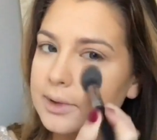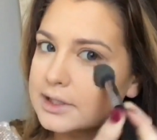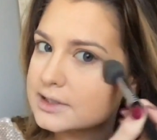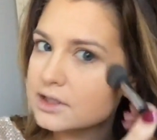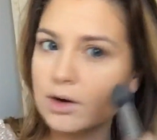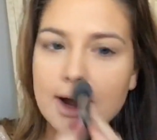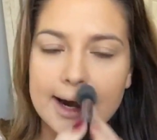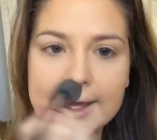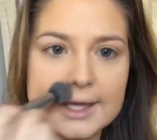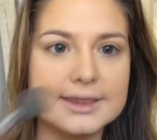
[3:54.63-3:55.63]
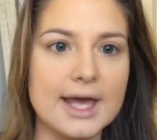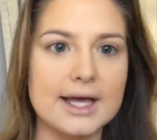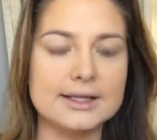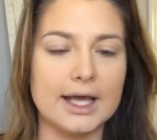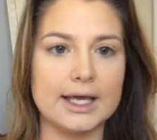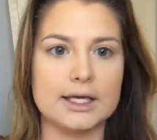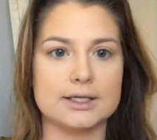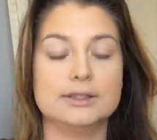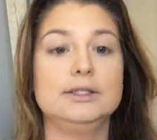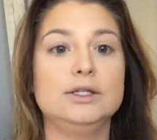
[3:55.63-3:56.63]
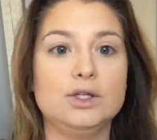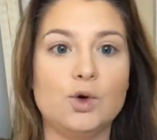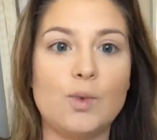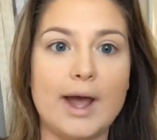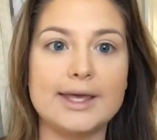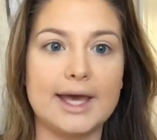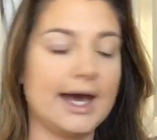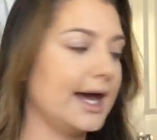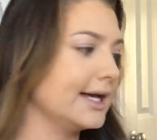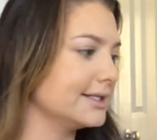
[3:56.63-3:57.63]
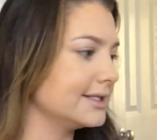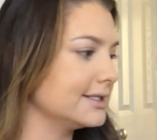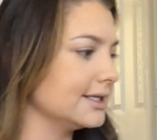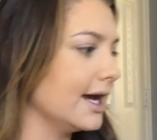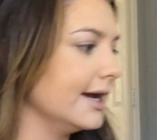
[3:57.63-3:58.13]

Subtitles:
because then you'll kind of get that like white cast,